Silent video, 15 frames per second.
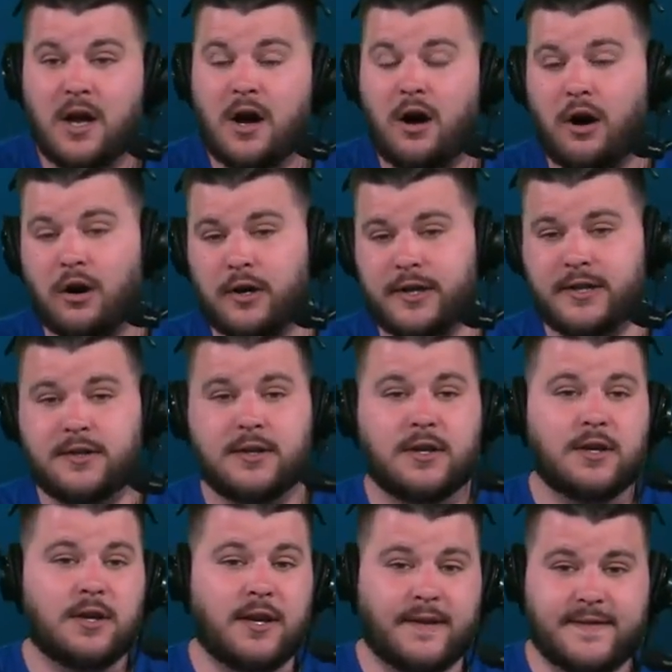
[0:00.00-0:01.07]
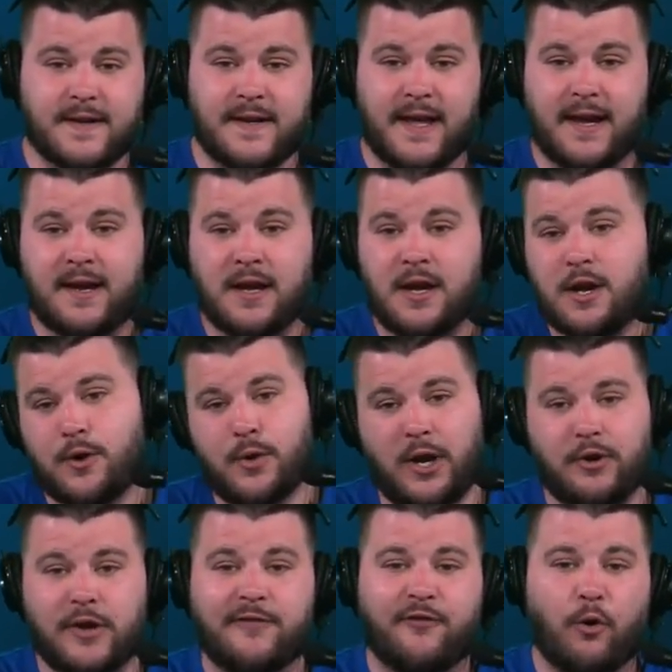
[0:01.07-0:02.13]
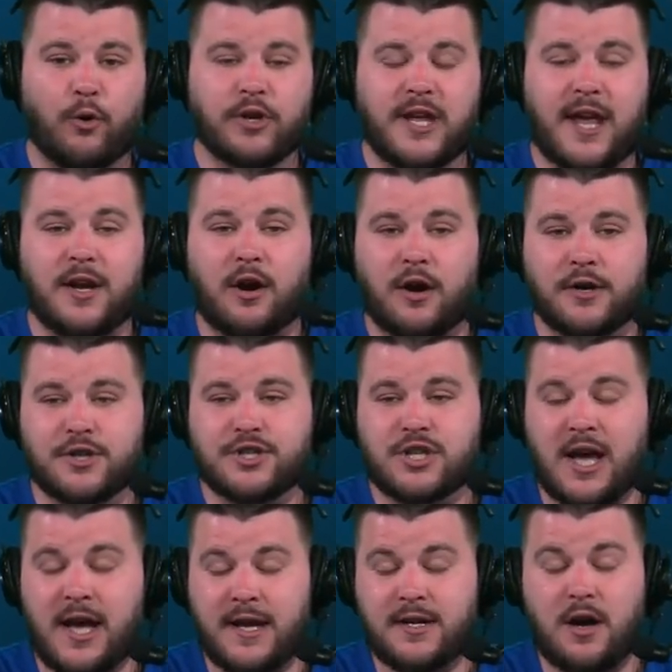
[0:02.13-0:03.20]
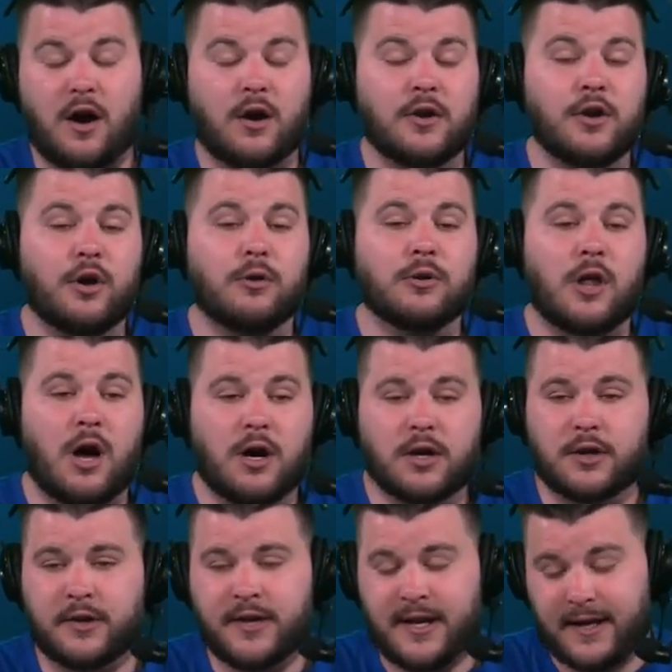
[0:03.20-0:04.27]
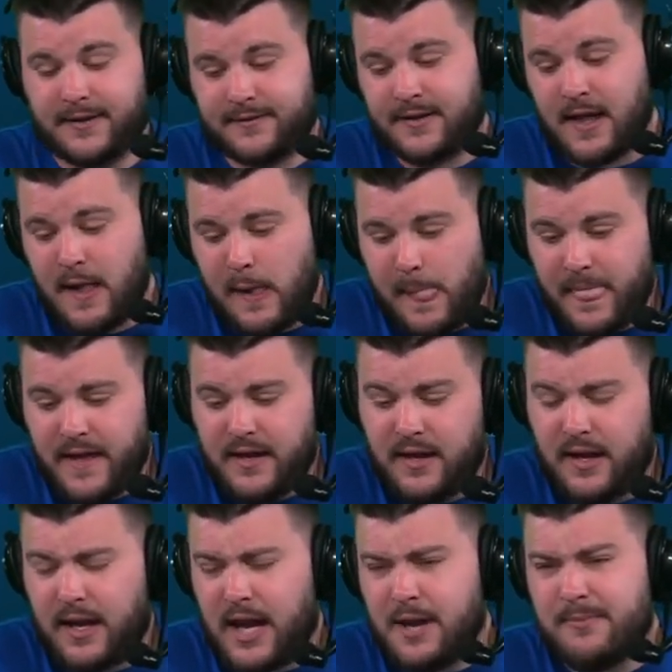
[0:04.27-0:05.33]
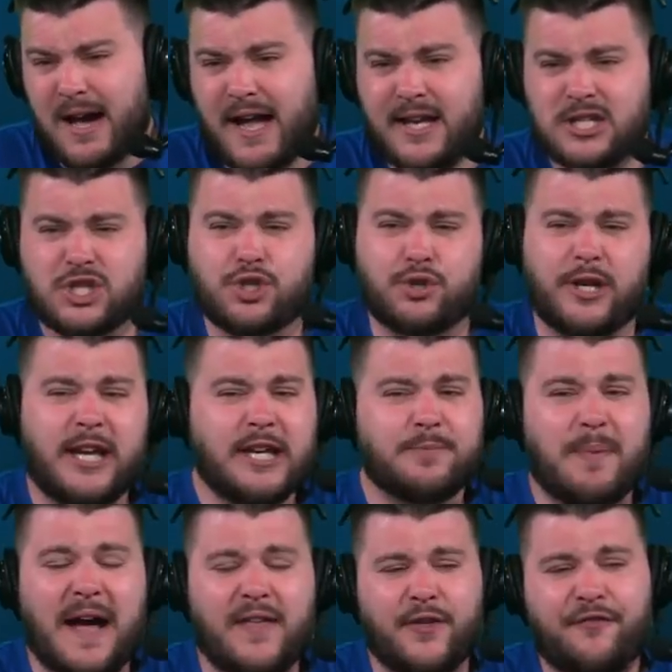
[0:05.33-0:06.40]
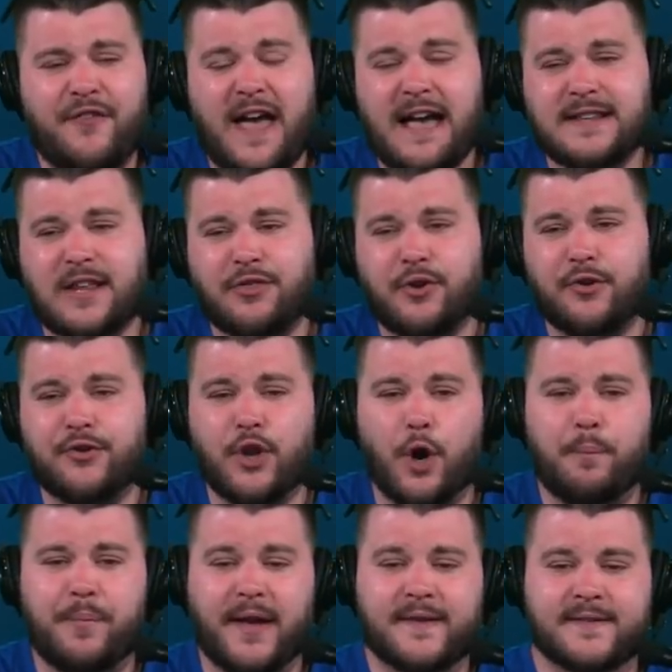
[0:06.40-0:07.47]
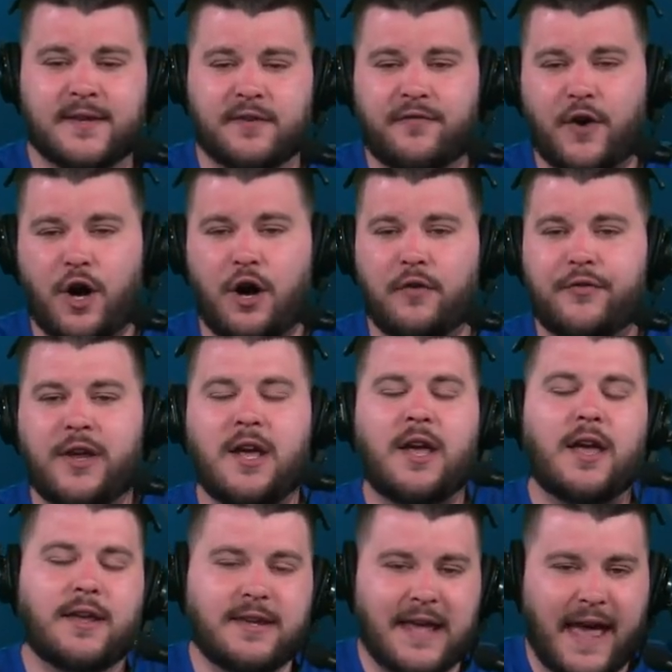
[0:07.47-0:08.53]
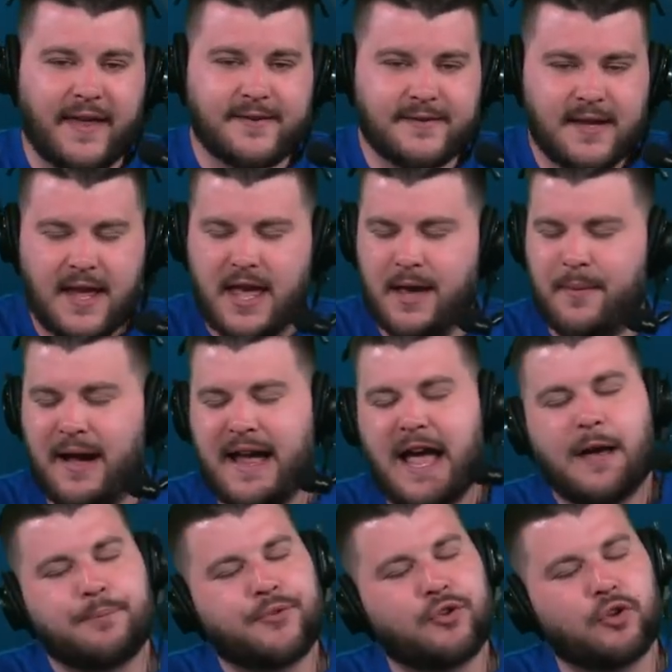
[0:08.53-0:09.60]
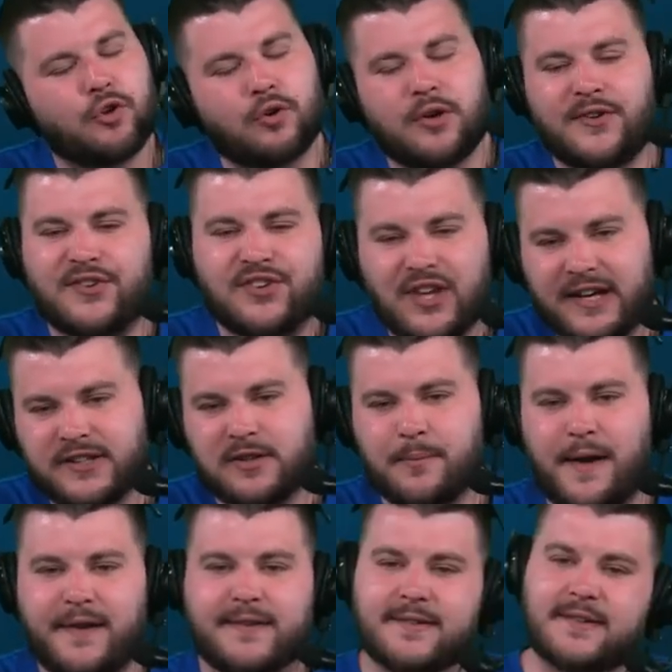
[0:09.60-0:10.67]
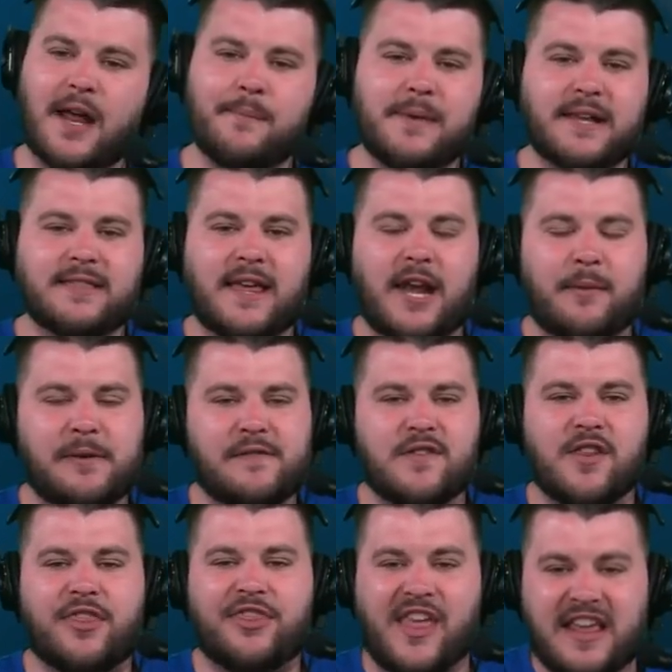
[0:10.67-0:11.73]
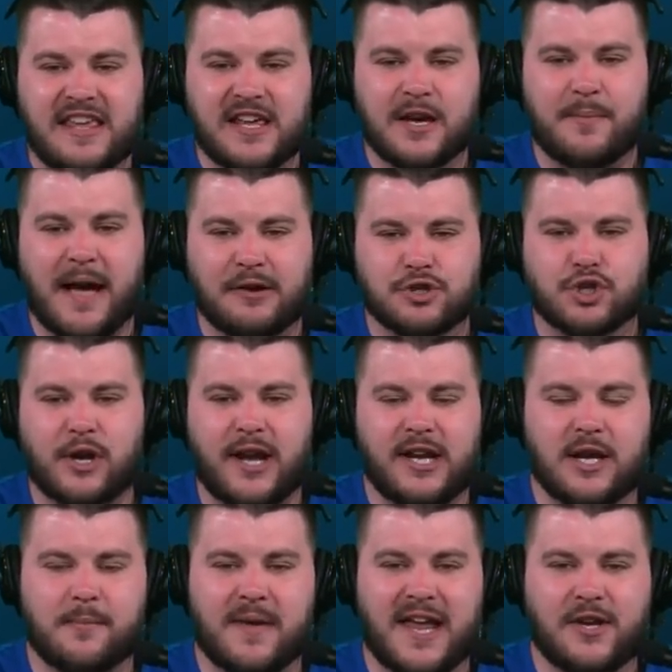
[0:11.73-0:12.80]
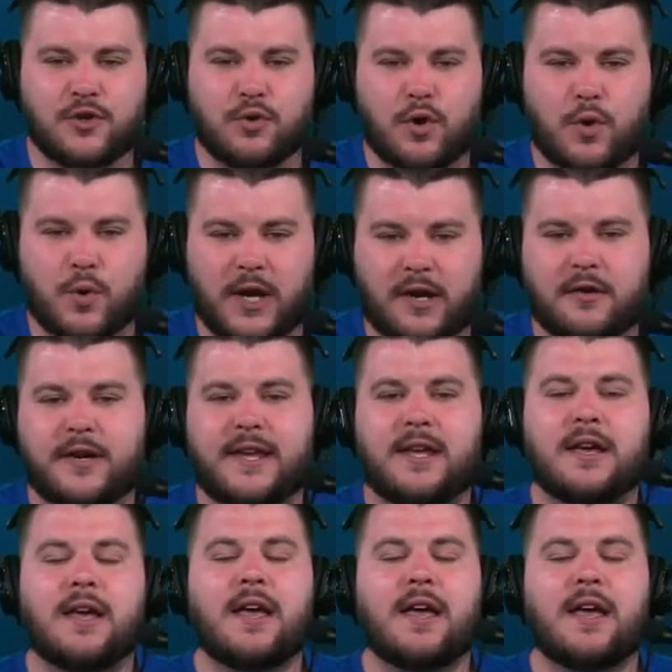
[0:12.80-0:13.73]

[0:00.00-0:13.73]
Harden is a Knick. Quickly, Fournier and Hartenstein are no longer Knicks. Am I intrigued by the fact that there's no picks involved? Yes. Am I absolutely sick to my stomach that I'm even thinking about trading Emmanuel quickly?